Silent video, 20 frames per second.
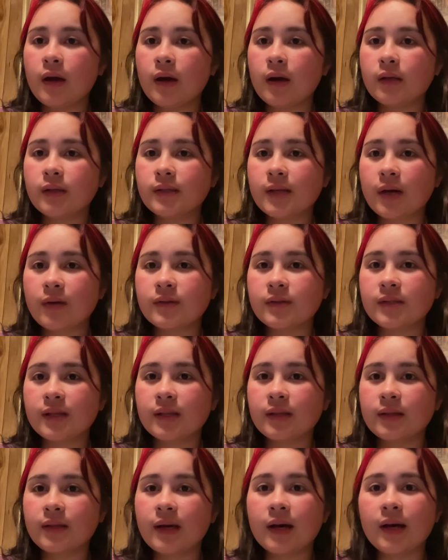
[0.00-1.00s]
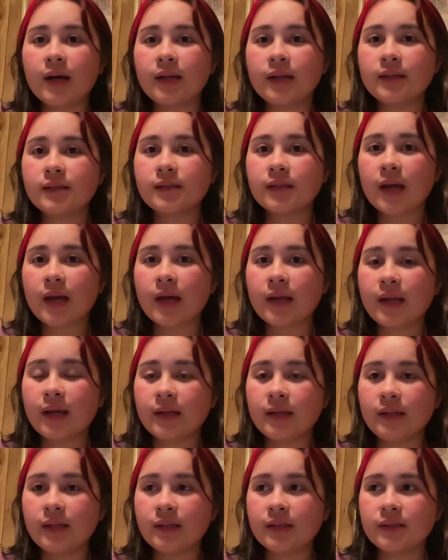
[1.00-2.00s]
Townsend that had
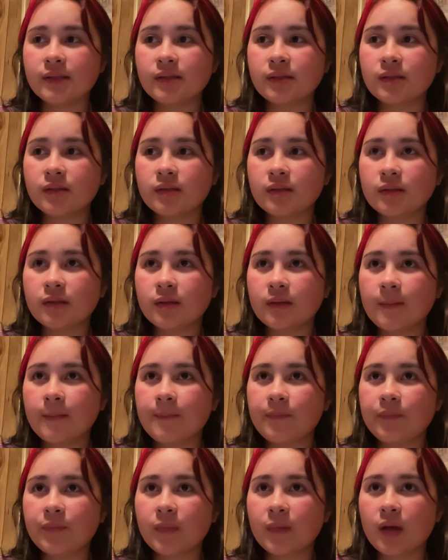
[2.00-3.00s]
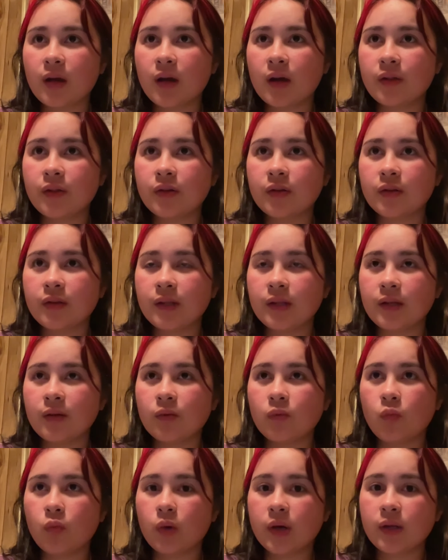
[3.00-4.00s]
ideas other than
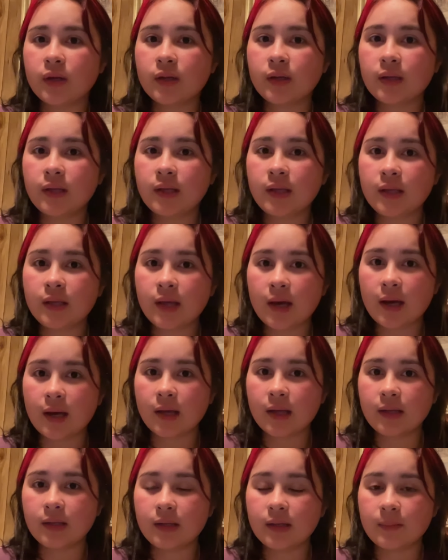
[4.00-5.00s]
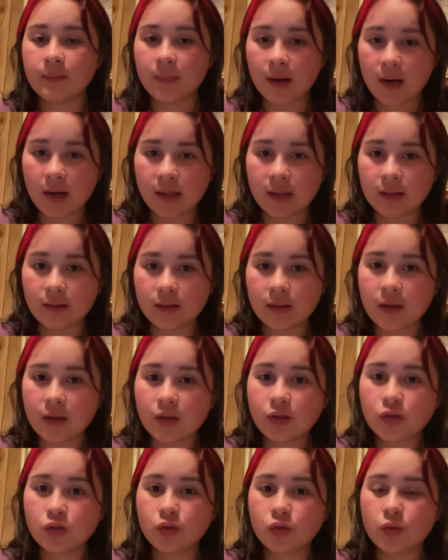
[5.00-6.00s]
what he had in mind
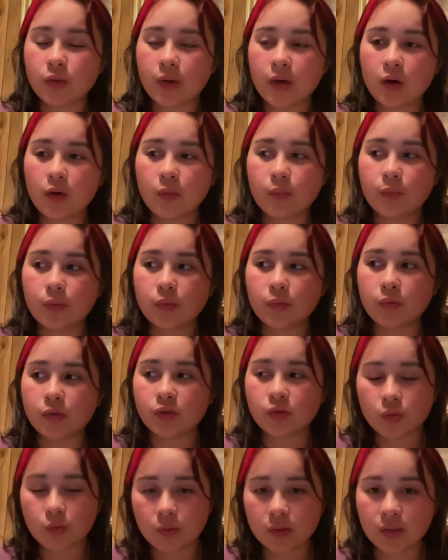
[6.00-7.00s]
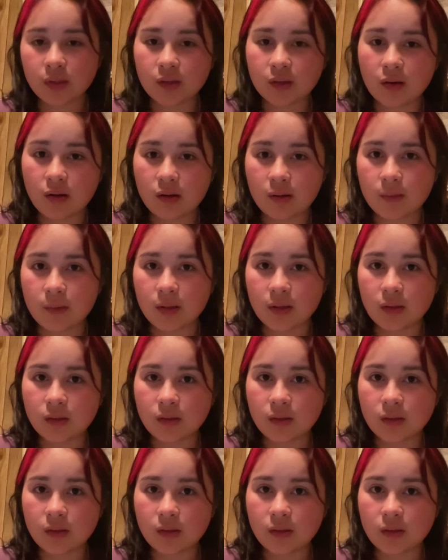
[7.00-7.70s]
to help restore the economy.